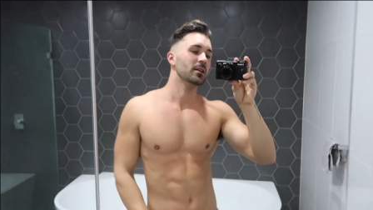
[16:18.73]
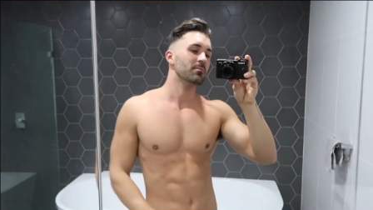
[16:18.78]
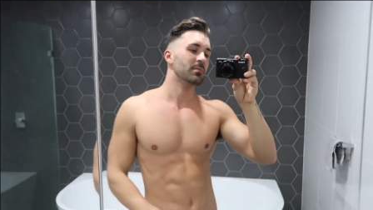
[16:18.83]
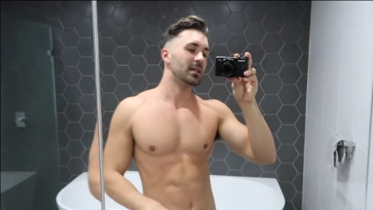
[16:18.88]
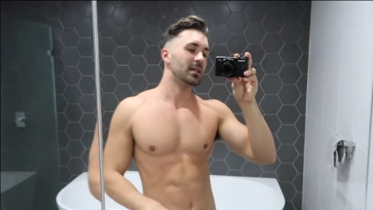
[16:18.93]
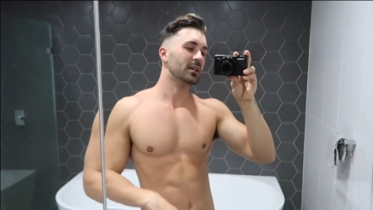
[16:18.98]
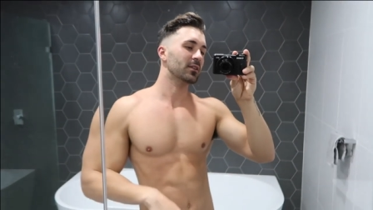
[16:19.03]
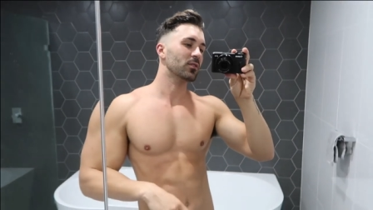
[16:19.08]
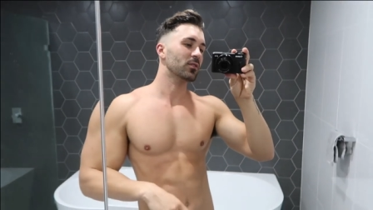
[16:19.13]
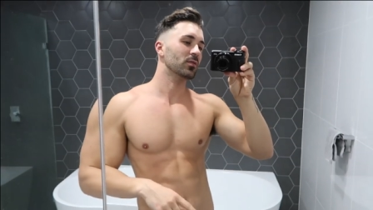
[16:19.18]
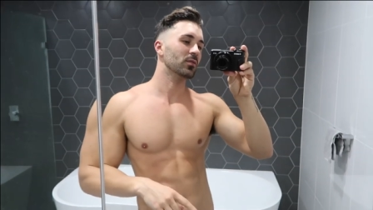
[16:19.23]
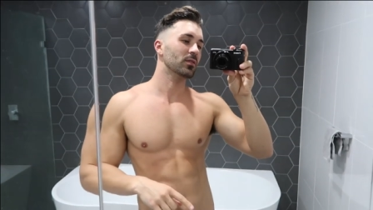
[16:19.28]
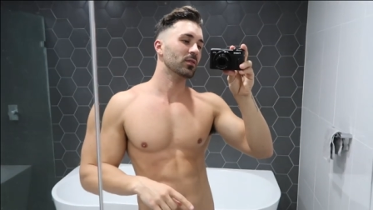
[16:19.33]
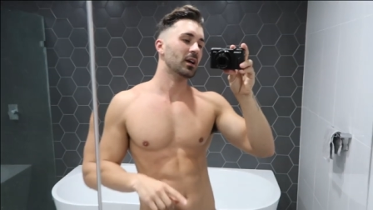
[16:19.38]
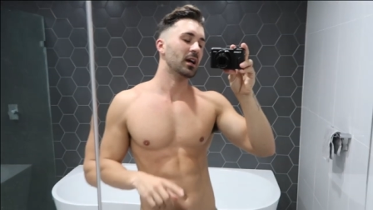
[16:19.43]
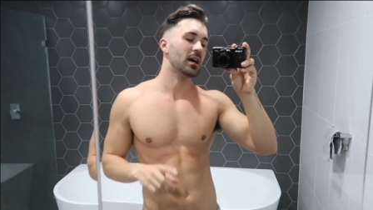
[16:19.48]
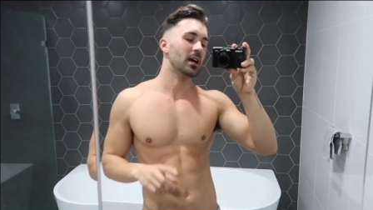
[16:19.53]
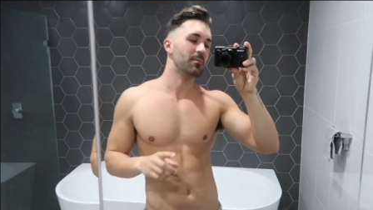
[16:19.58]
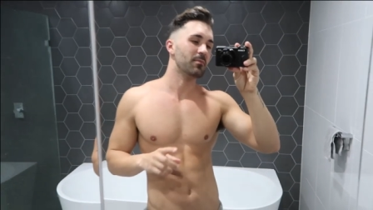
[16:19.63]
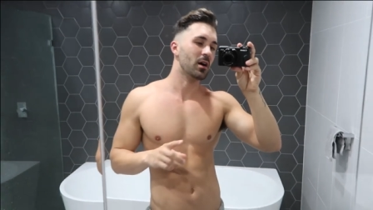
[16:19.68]
But they're
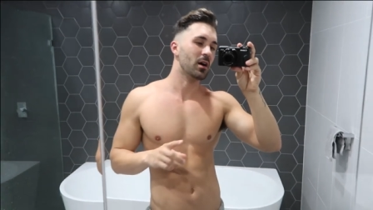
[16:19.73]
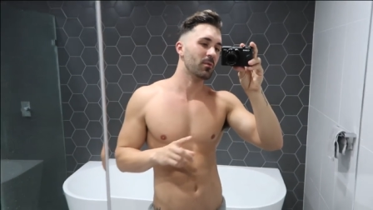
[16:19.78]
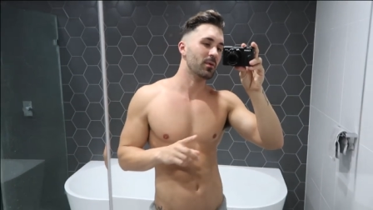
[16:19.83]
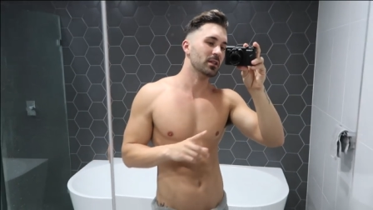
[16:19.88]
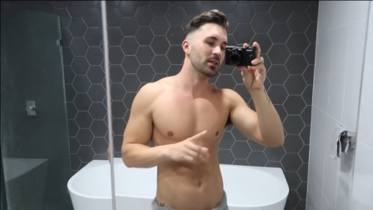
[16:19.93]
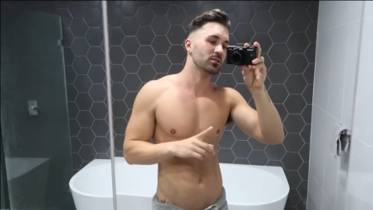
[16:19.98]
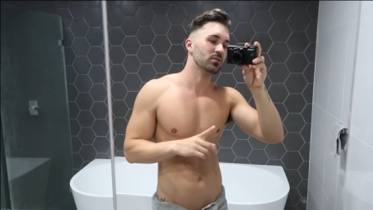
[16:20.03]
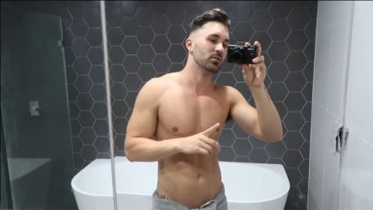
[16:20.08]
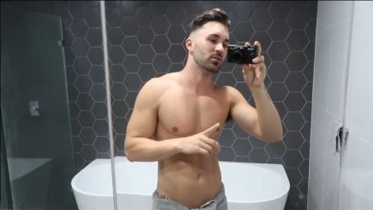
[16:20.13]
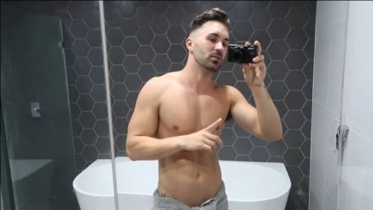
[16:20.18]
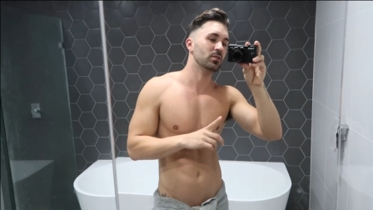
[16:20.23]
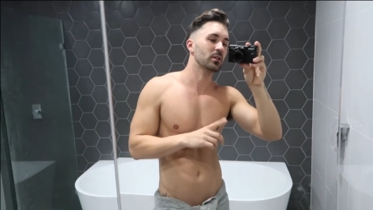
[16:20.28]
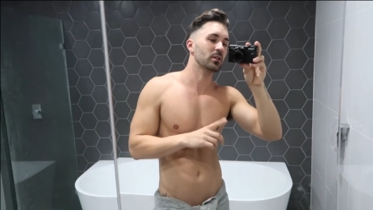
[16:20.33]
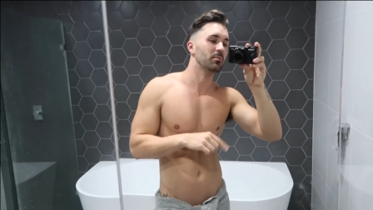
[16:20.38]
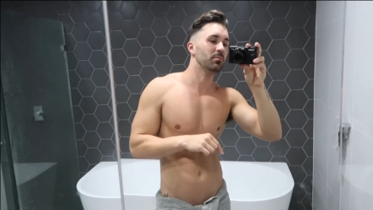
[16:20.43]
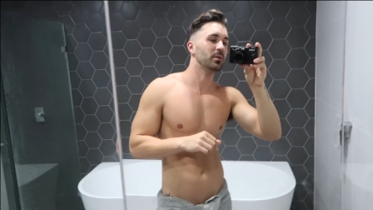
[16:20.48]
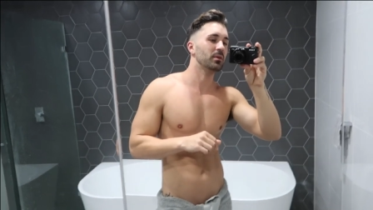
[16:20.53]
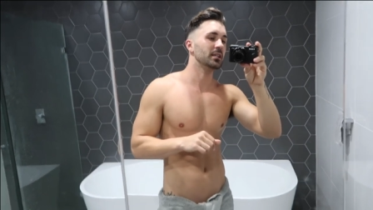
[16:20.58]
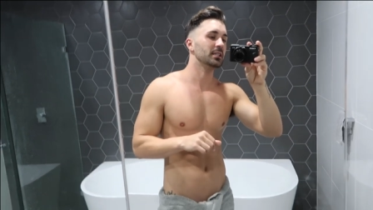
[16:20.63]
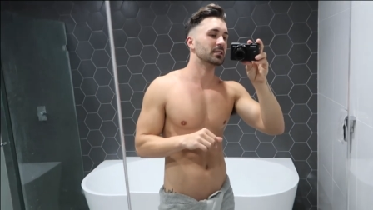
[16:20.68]
called, um, I went to
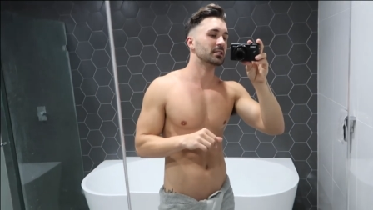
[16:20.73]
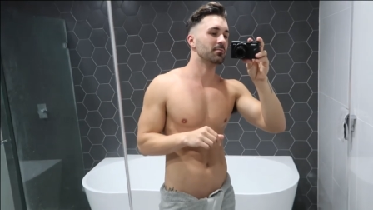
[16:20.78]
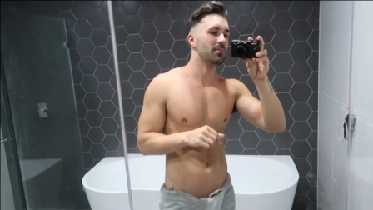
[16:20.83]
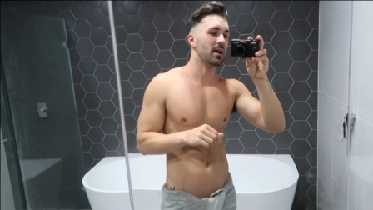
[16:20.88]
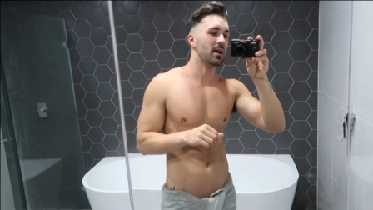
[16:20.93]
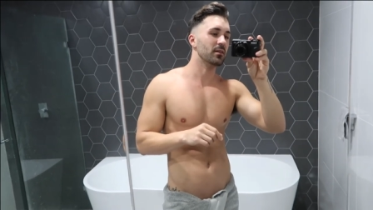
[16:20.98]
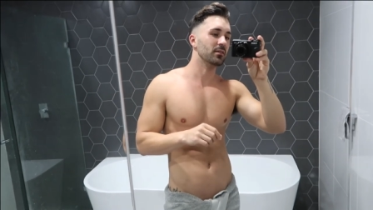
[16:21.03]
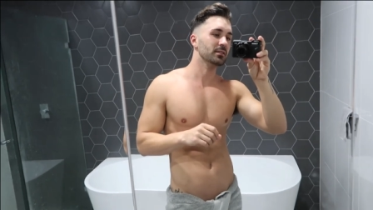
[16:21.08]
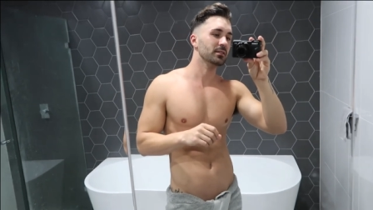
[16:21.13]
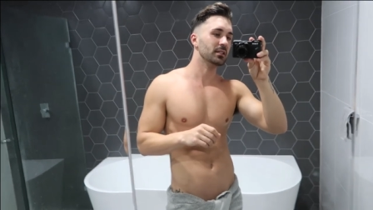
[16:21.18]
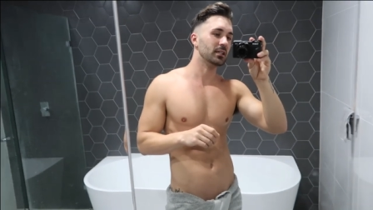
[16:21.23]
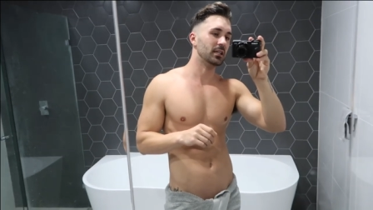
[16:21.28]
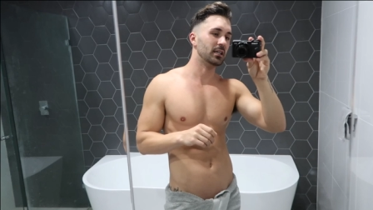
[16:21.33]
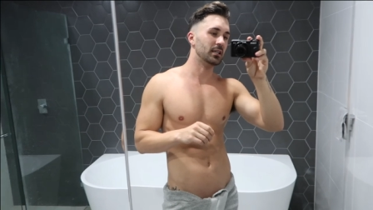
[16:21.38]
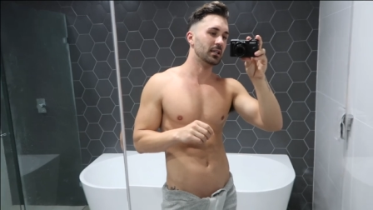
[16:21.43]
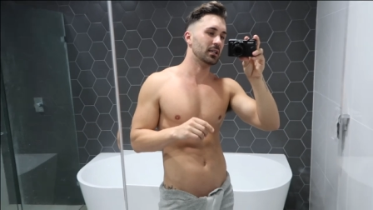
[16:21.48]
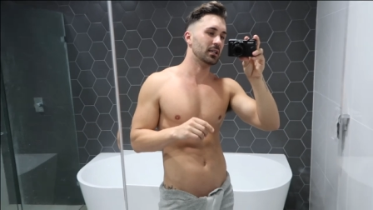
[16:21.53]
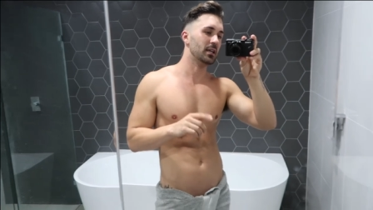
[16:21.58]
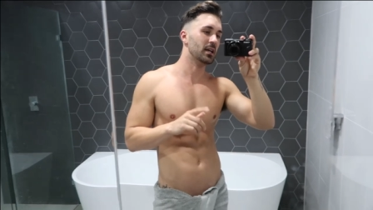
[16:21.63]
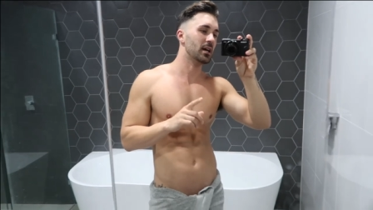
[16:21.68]
Complete Smiles
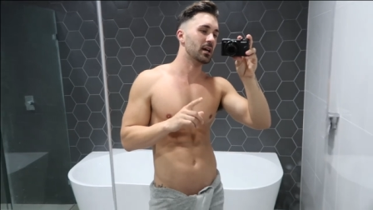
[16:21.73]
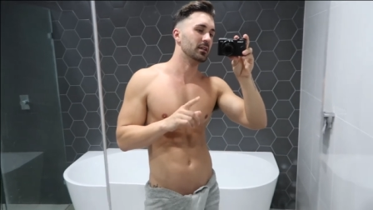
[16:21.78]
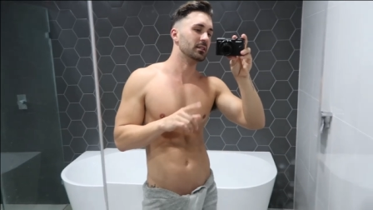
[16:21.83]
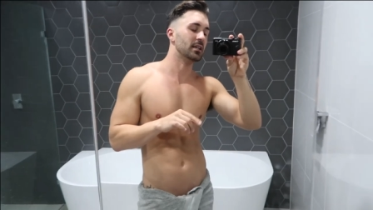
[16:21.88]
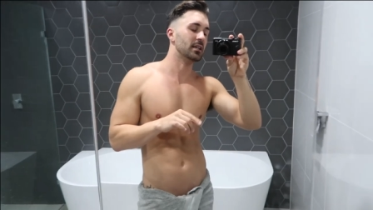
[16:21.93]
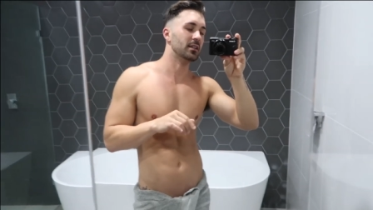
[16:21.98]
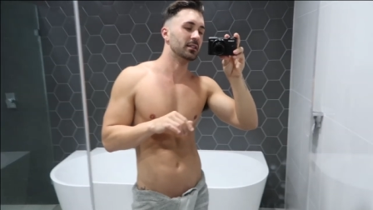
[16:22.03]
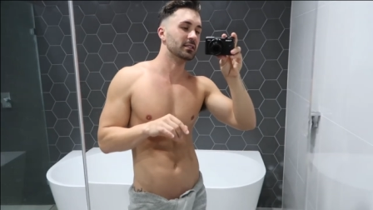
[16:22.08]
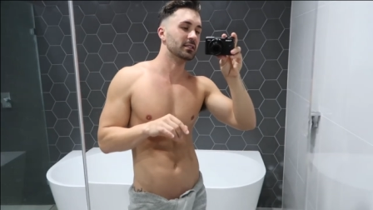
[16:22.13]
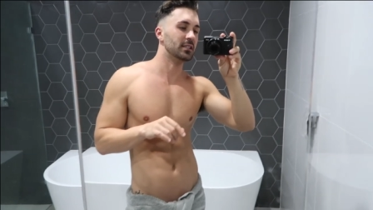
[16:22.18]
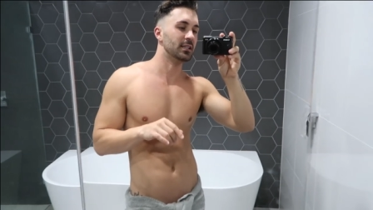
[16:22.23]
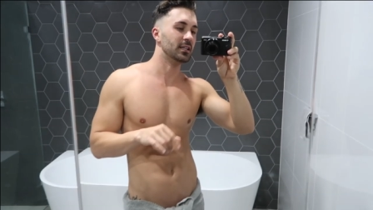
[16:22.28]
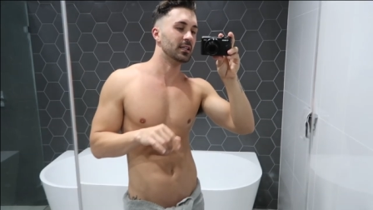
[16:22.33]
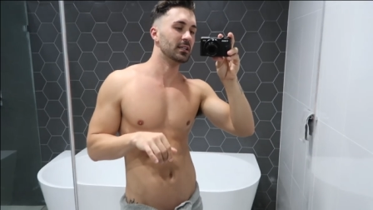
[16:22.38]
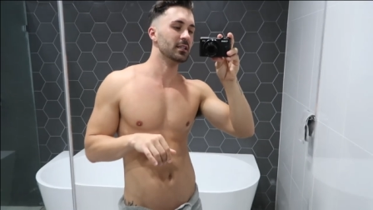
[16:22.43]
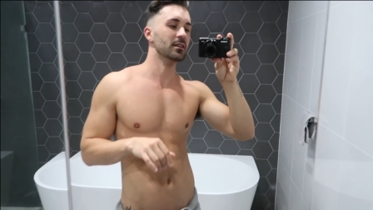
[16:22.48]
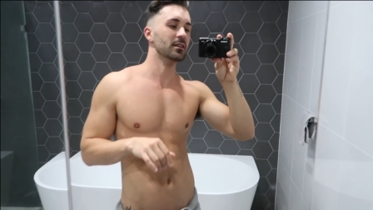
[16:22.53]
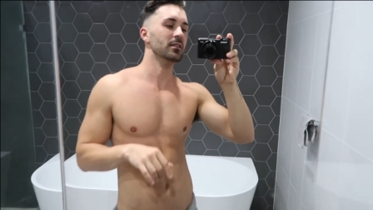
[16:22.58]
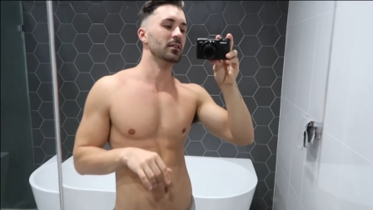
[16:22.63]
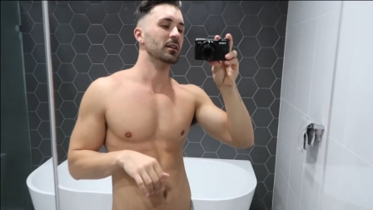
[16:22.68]
in uh, down in Sydney
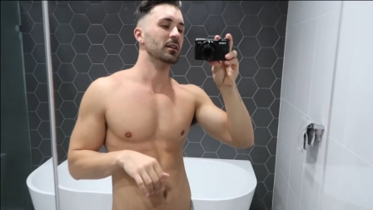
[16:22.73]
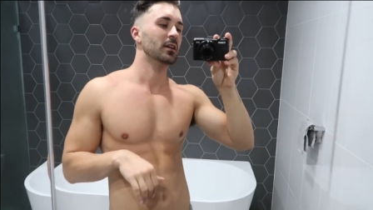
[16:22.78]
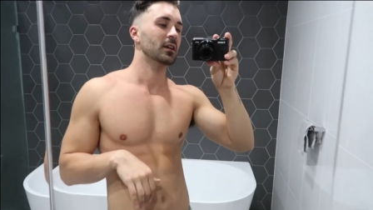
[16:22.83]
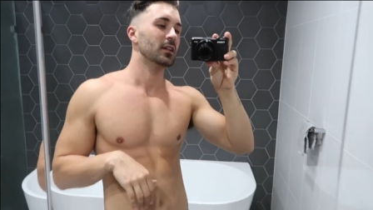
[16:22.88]
here.